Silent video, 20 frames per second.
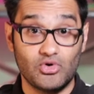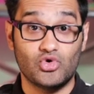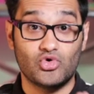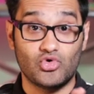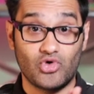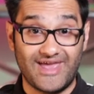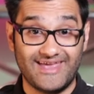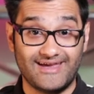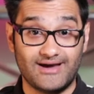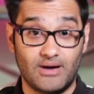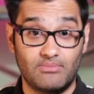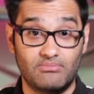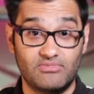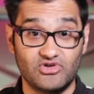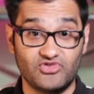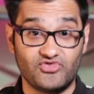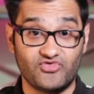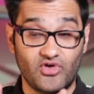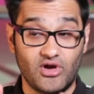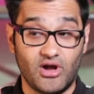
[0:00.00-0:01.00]
Great
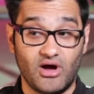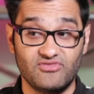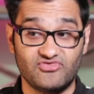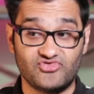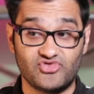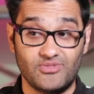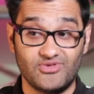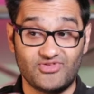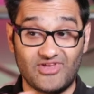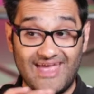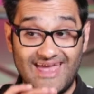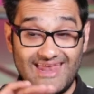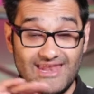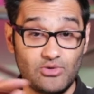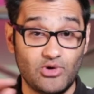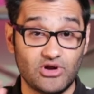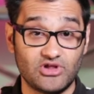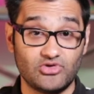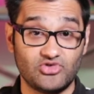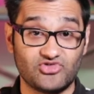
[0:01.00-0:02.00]
cameras for live streaming.
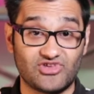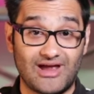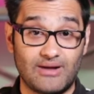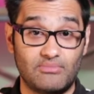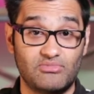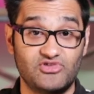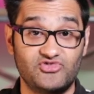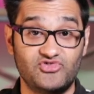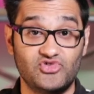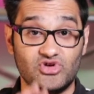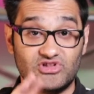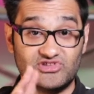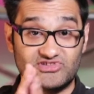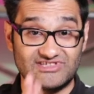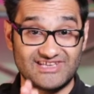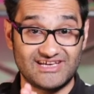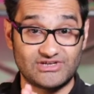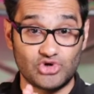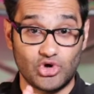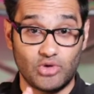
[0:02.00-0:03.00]
Any one of those cameras you can
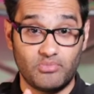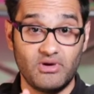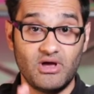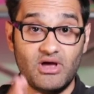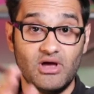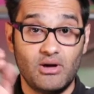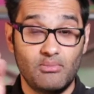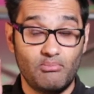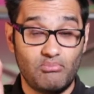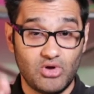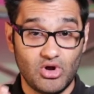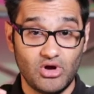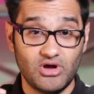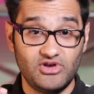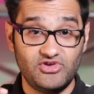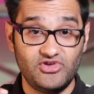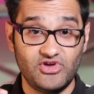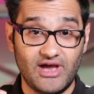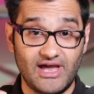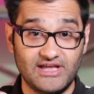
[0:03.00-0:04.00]
set up, plug
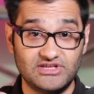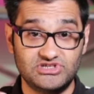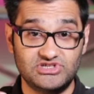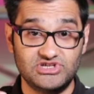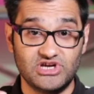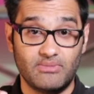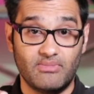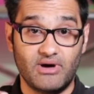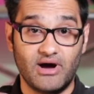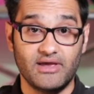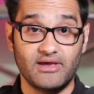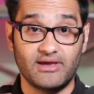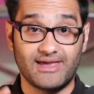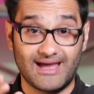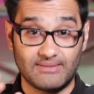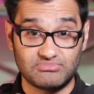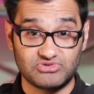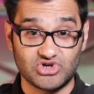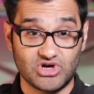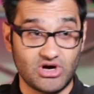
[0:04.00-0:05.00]
into your HDMI
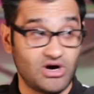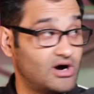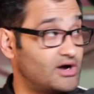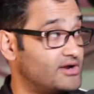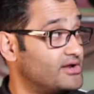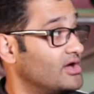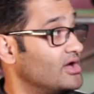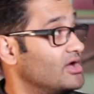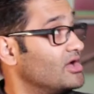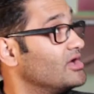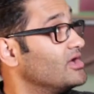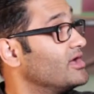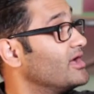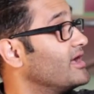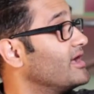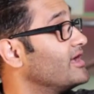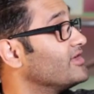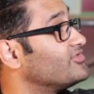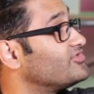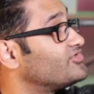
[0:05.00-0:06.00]
capture card,
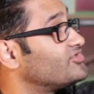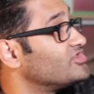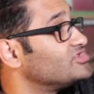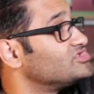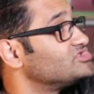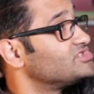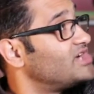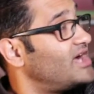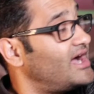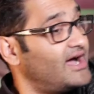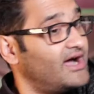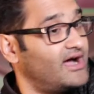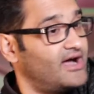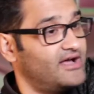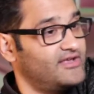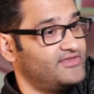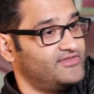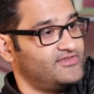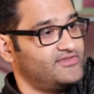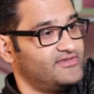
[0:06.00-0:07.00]
such
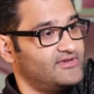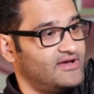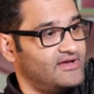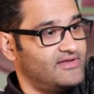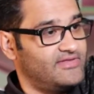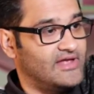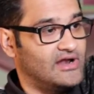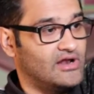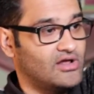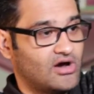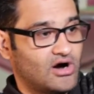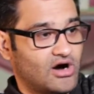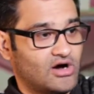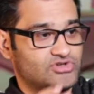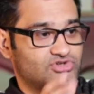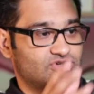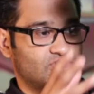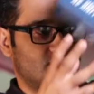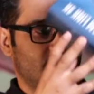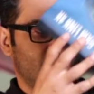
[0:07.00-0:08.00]
as an
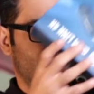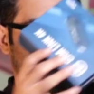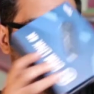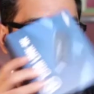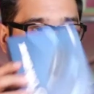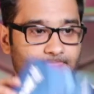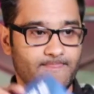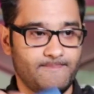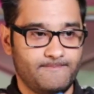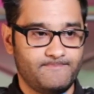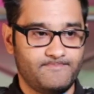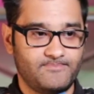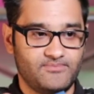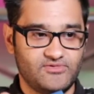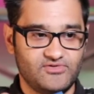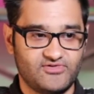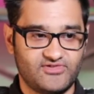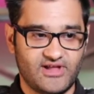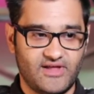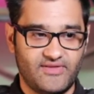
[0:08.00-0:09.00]
Elgato,
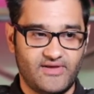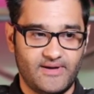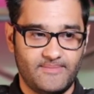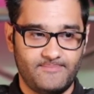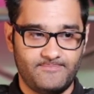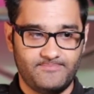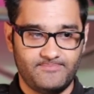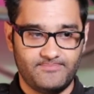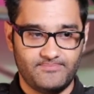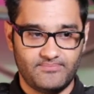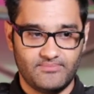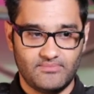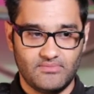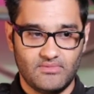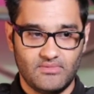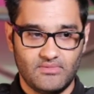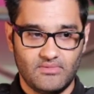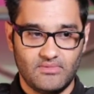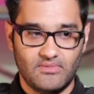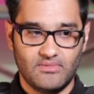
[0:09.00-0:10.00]
just like that,
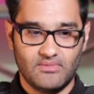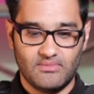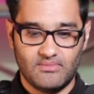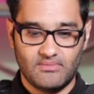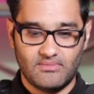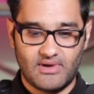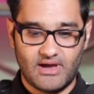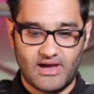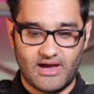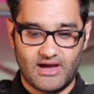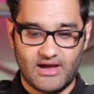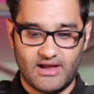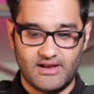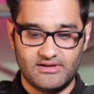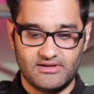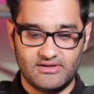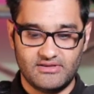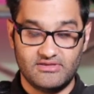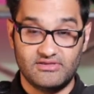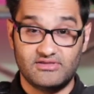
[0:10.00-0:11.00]

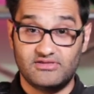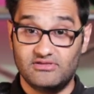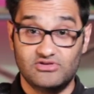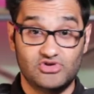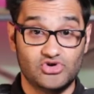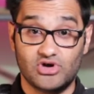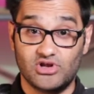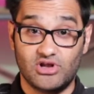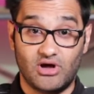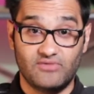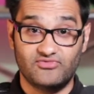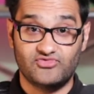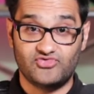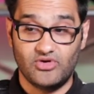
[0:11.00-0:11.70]
and you can live